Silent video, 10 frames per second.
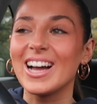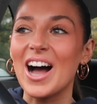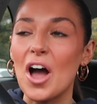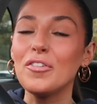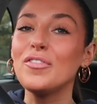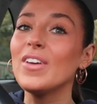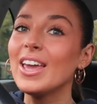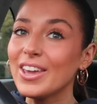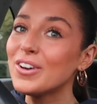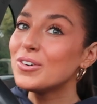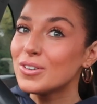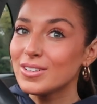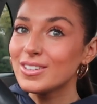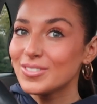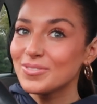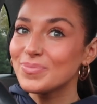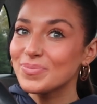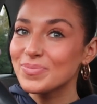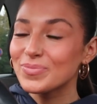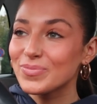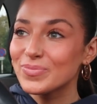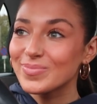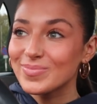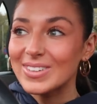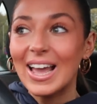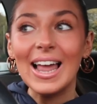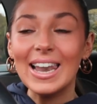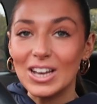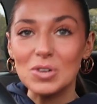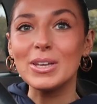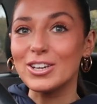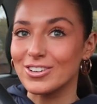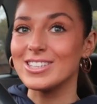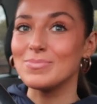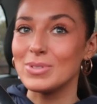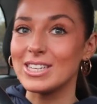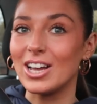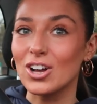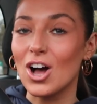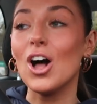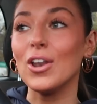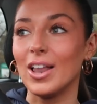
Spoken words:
I feel a little bit Christmassy, I can't